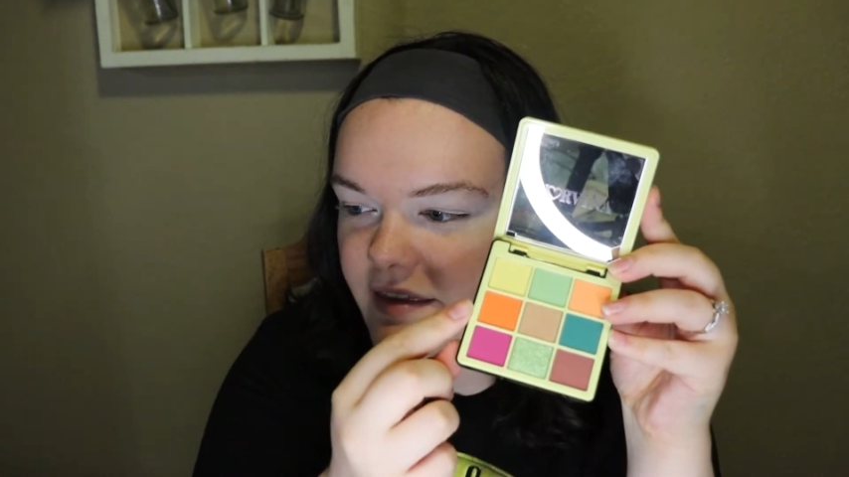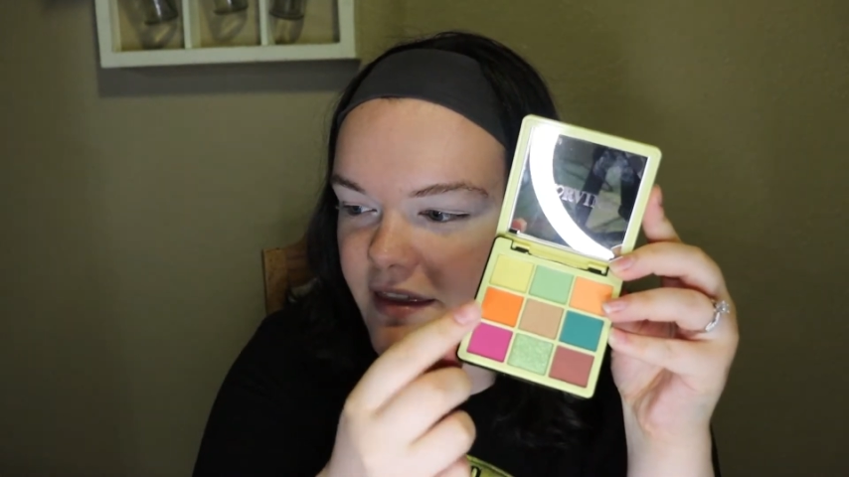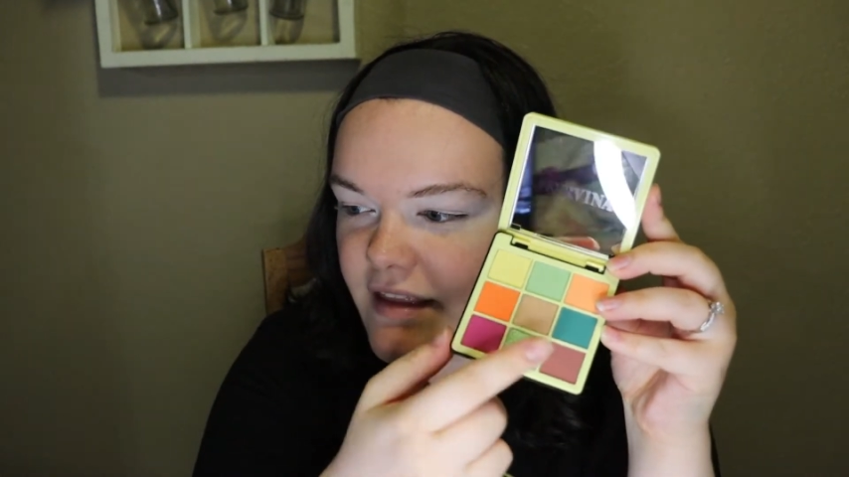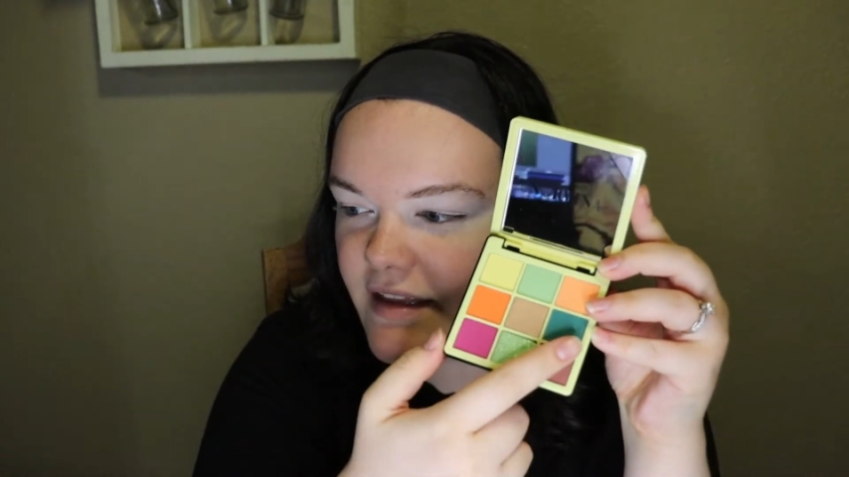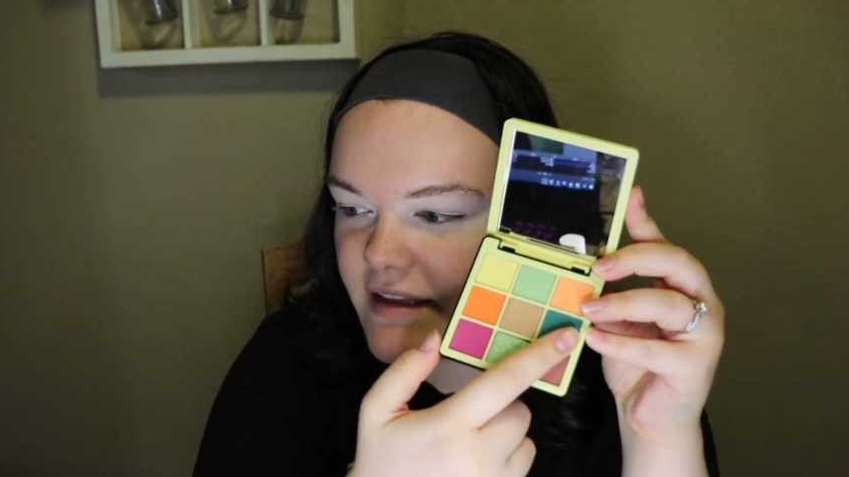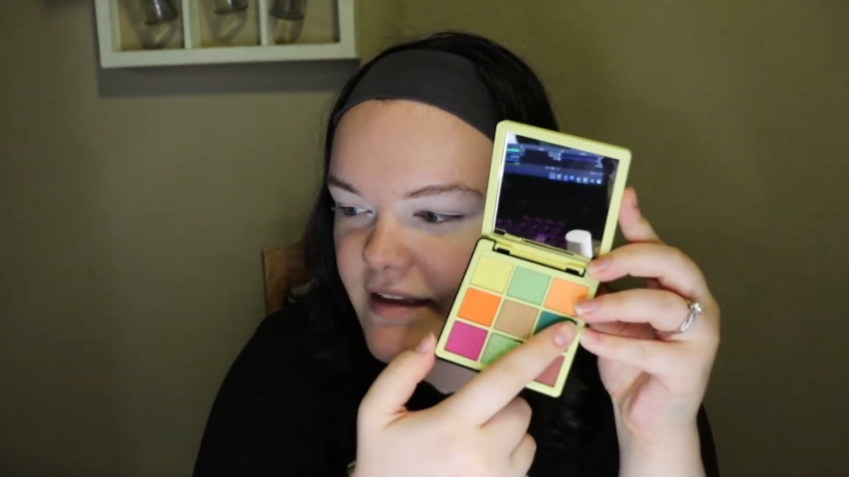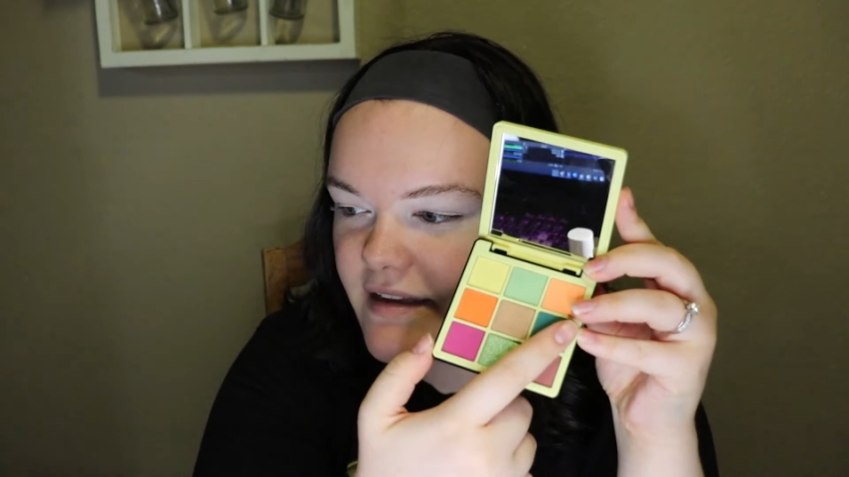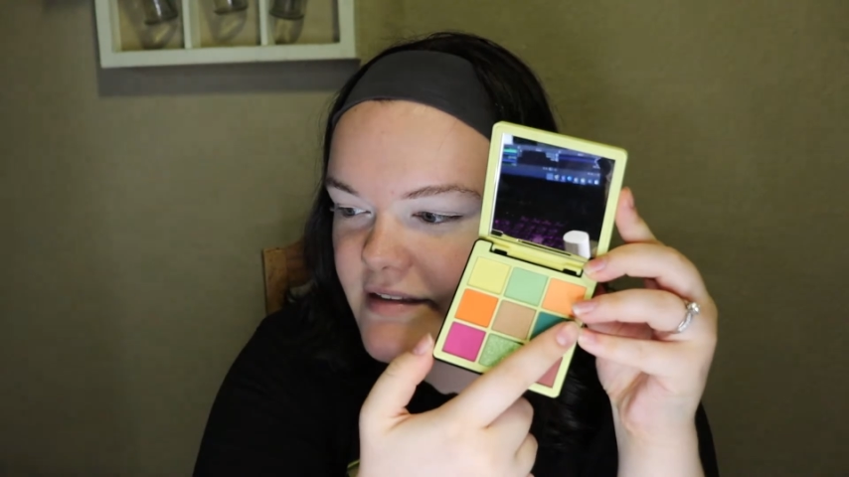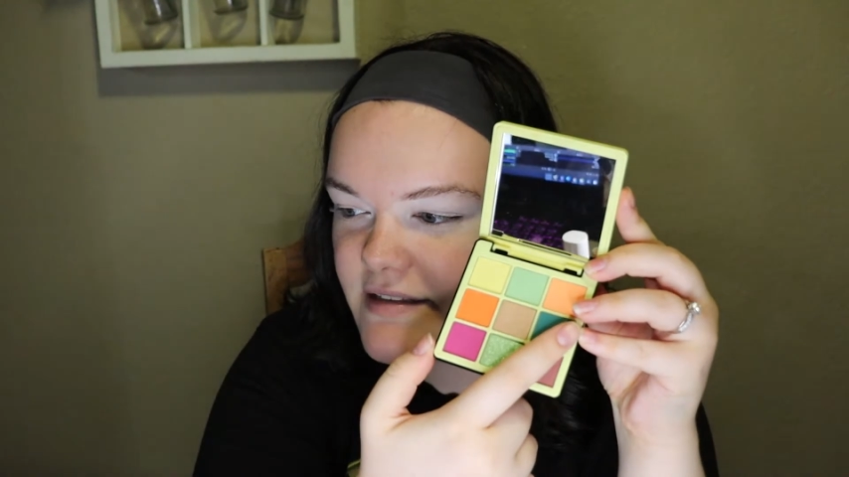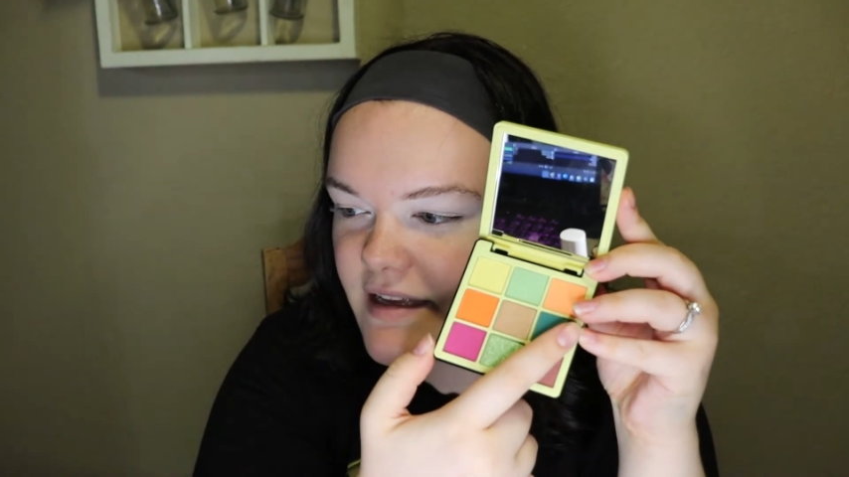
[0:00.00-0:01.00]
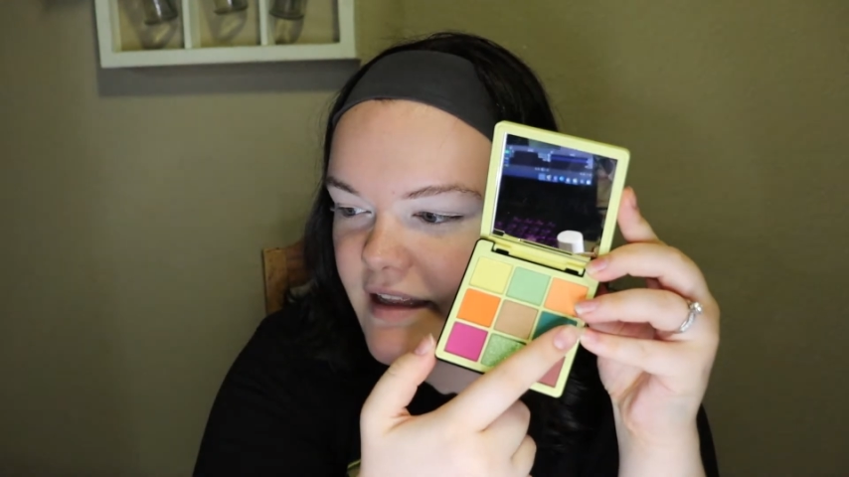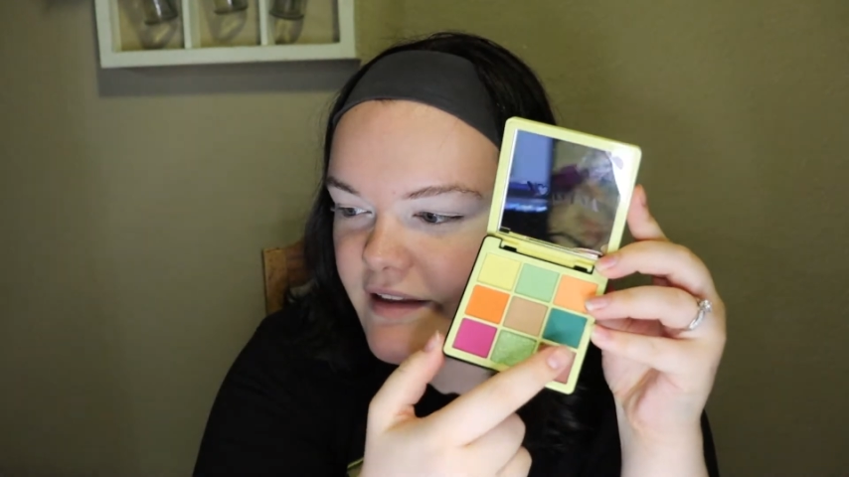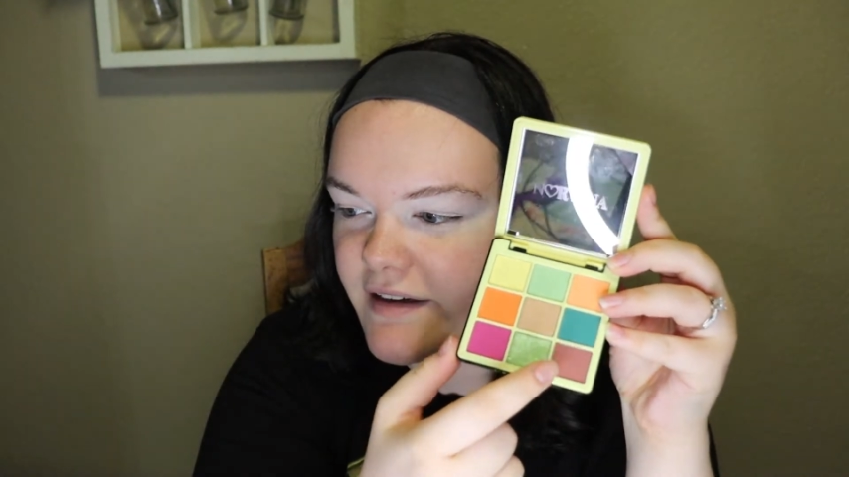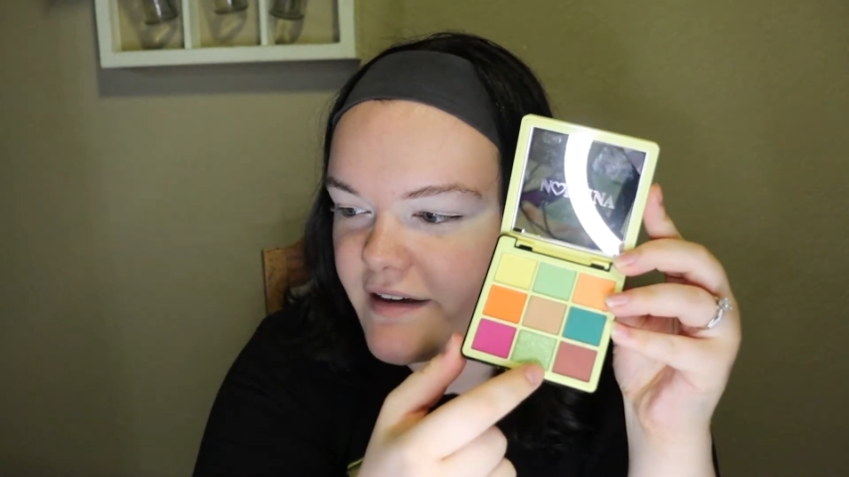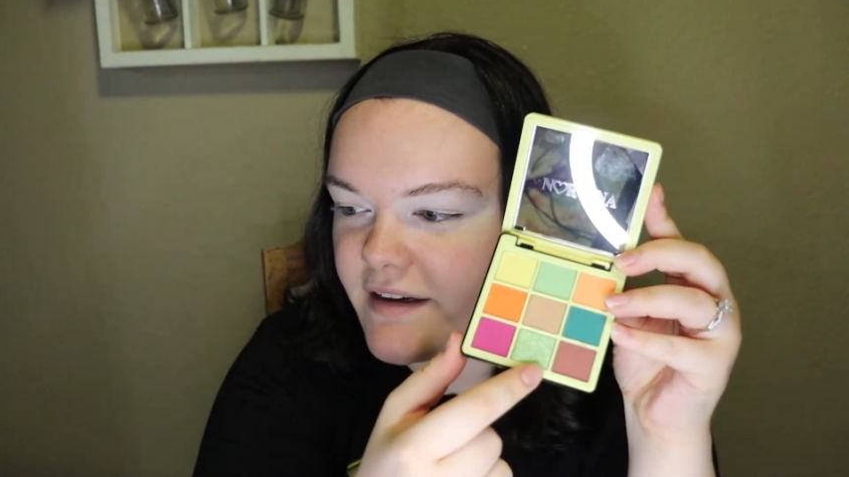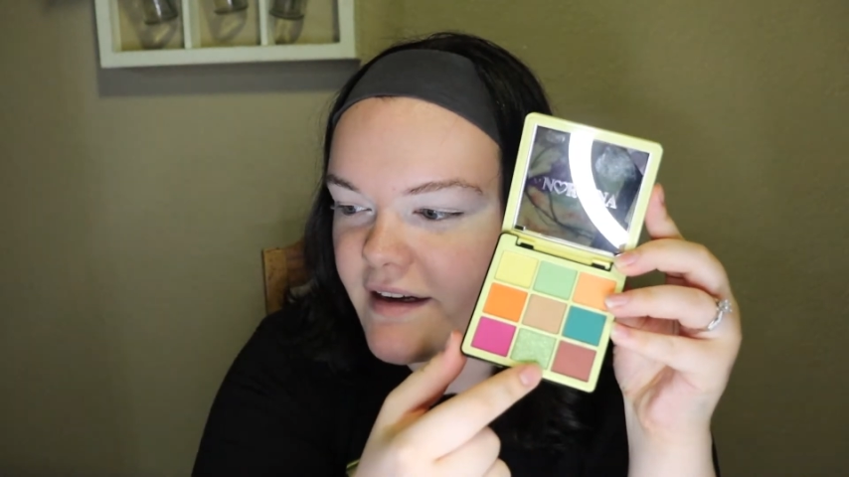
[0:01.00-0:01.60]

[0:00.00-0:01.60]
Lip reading: this color,